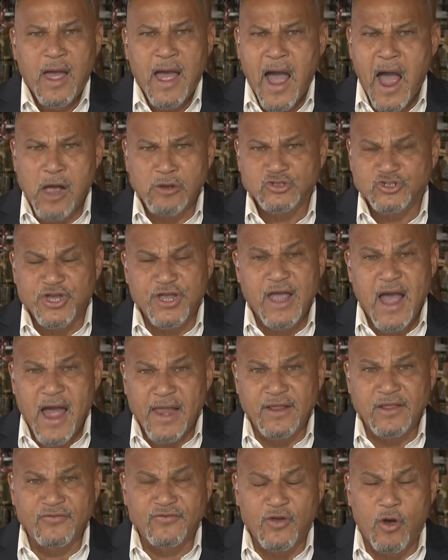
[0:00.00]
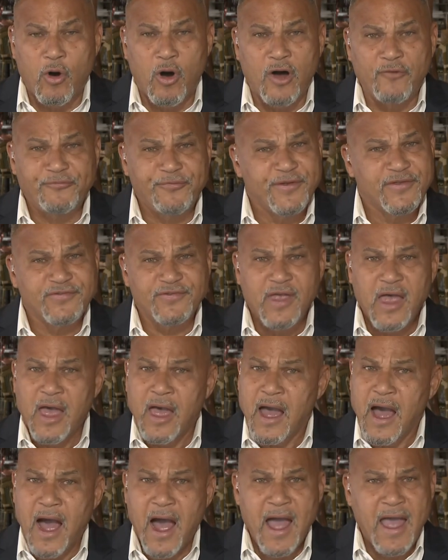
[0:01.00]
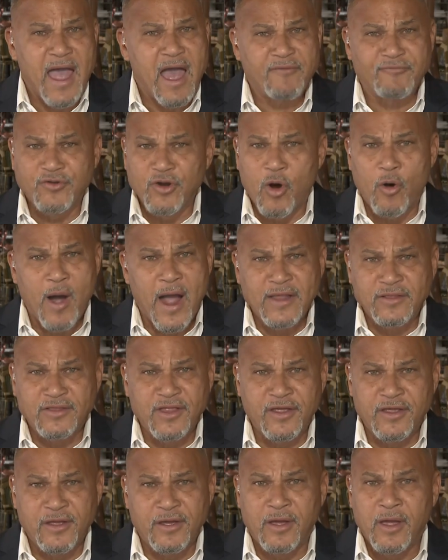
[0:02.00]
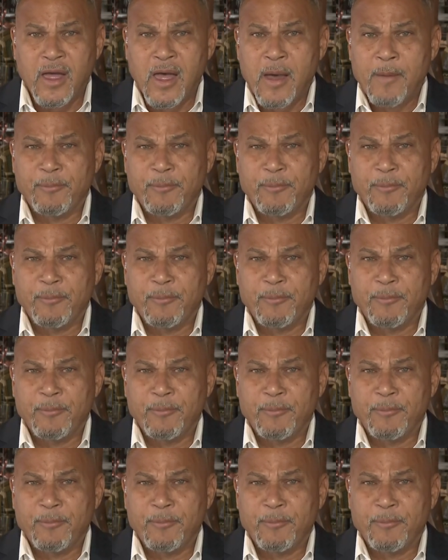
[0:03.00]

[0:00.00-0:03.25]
How she got into office, I have no idea.